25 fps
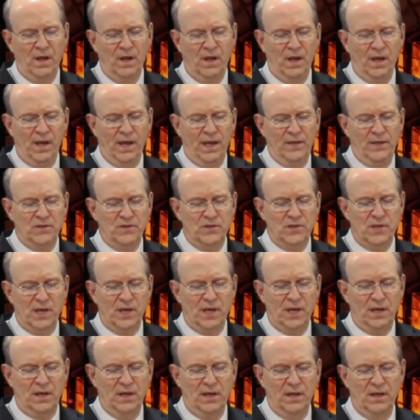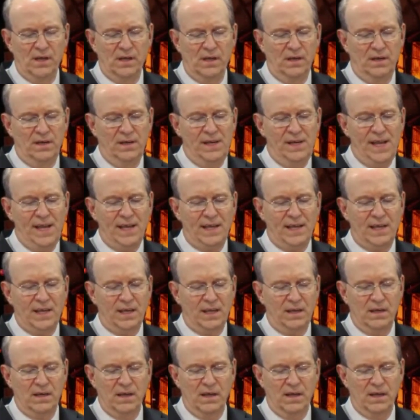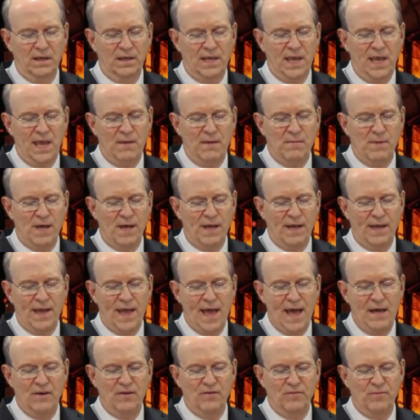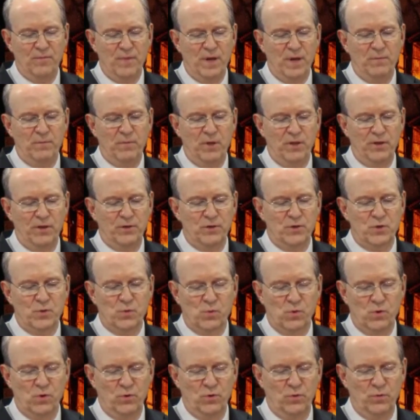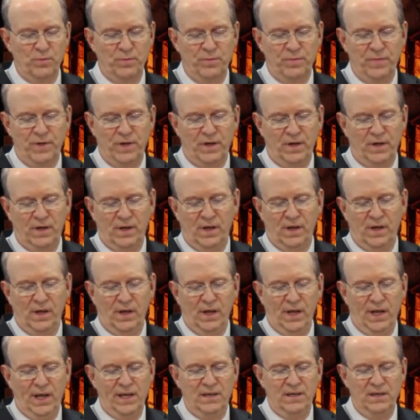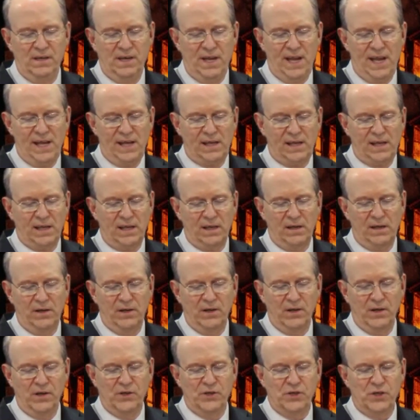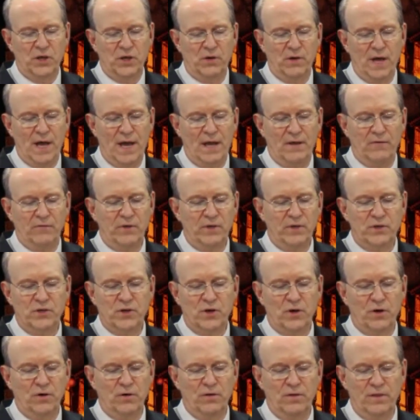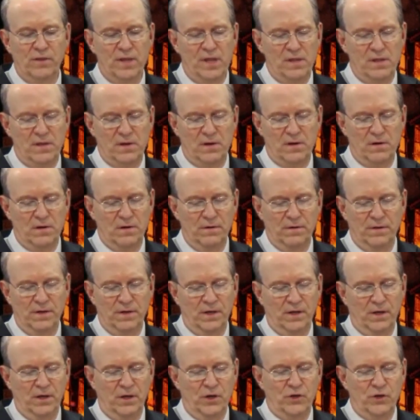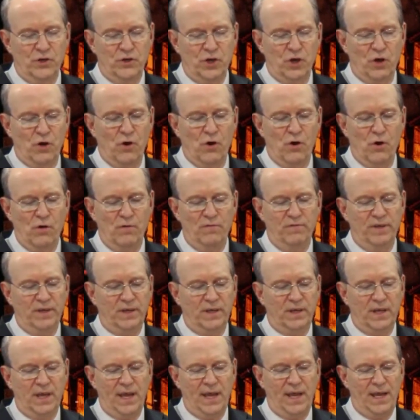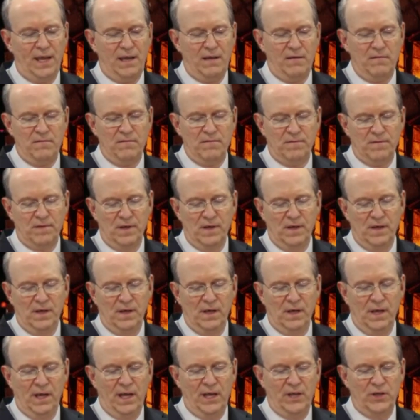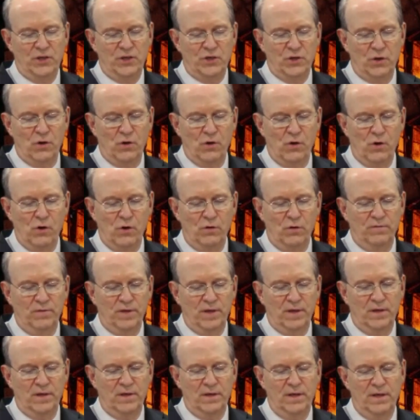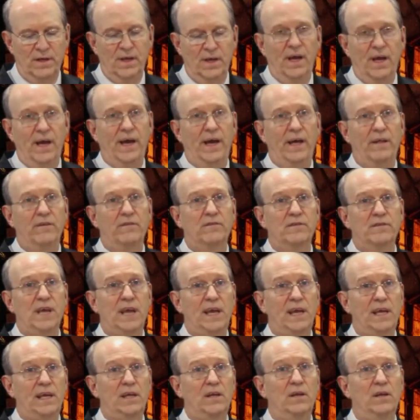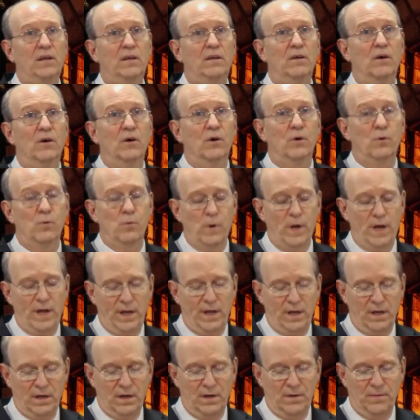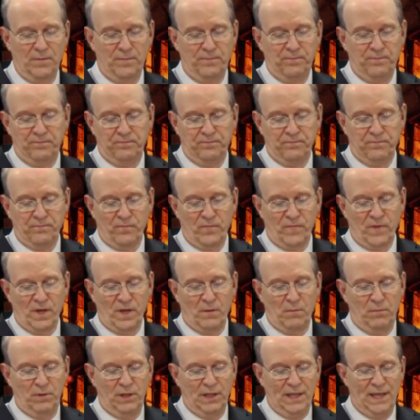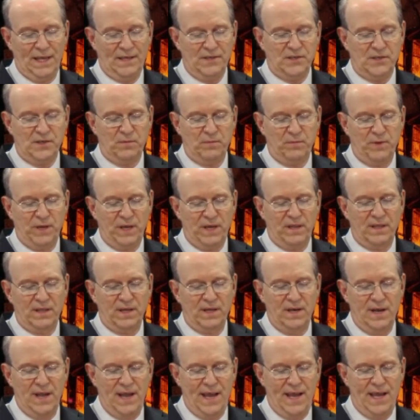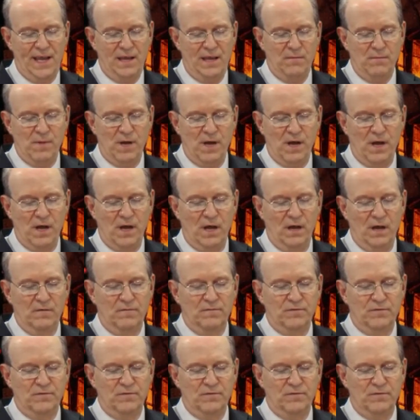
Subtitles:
and said, "Naked came I out of my mother's womb, and naked shall I return thither. Jehovah gave, and Jehovah hath taken away. Blessed be the name of